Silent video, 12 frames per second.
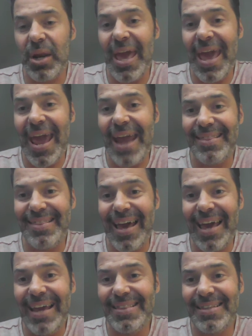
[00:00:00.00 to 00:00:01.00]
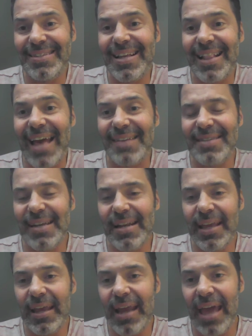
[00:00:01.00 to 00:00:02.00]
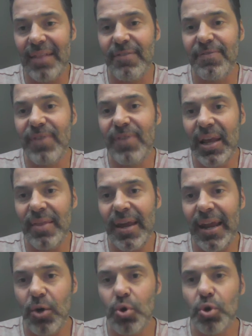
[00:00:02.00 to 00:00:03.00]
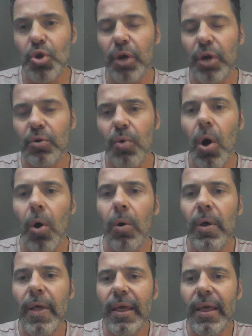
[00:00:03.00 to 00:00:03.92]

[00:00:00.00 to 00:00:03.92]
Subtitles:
I hit this glass ceiling and I had the feeling that I could not grow.